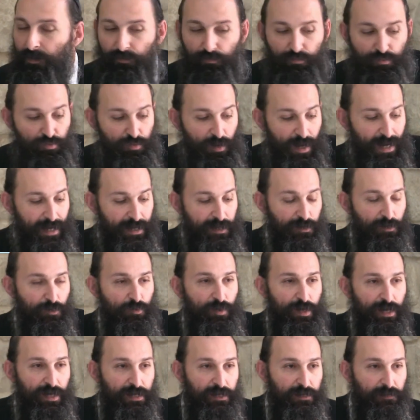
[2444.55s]
Right
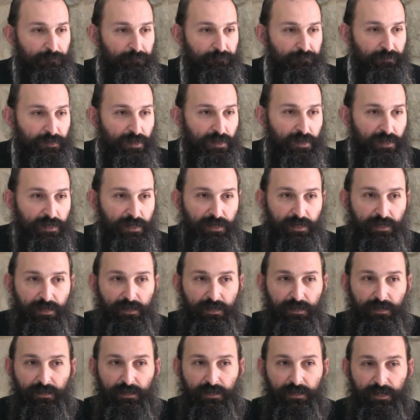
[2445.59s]
away,
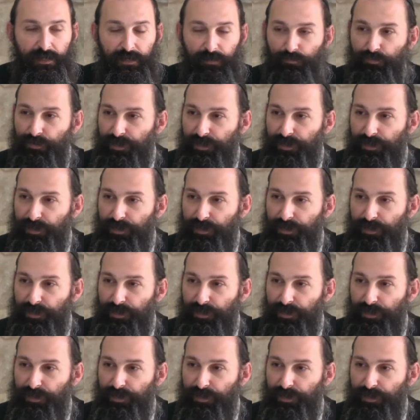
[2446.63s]
he